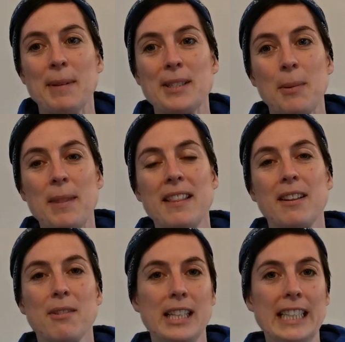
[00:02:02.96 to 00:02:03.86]
it's something
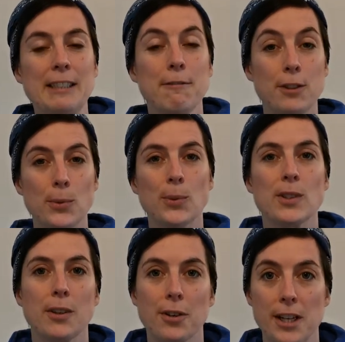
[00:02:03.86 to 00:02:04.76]
that really
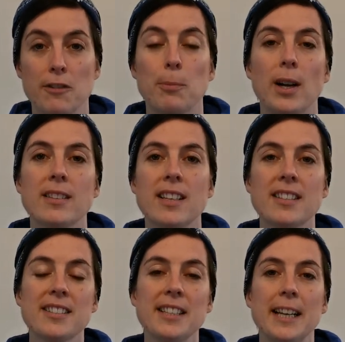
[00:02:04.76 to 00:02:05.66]
fuels our creative
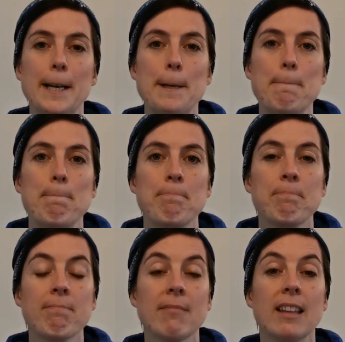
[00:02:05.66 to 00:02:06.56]
process.
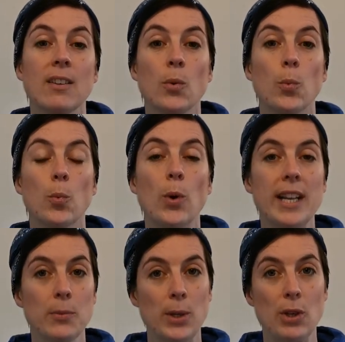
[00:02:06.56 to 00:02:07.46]

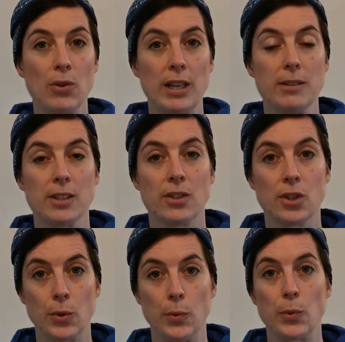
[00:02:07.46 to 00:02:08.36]
When we create
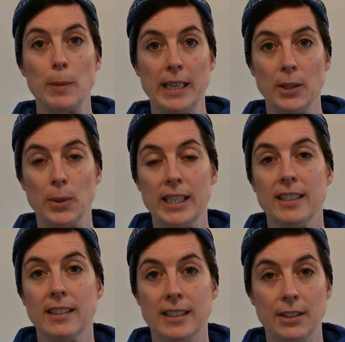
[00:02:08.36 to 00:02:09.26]
shows
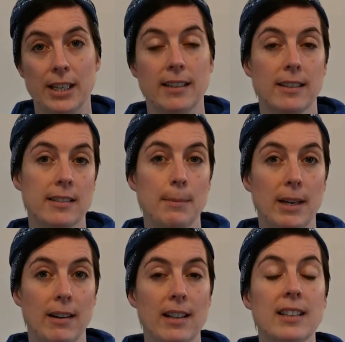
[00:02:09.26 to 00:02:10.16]
bilingually, in Gaeilge agus an
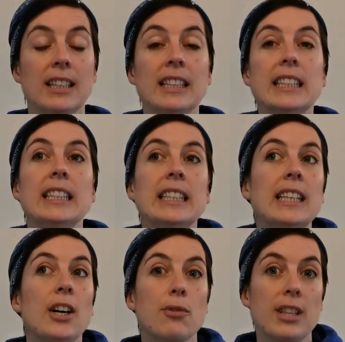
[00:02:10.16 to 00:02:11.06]
Éireann,
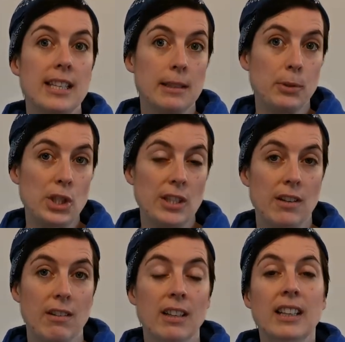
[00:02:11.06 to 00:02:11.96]
an rud a dhéanamh is
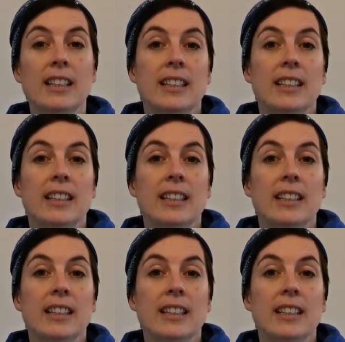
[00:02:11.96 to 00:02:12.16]
ná,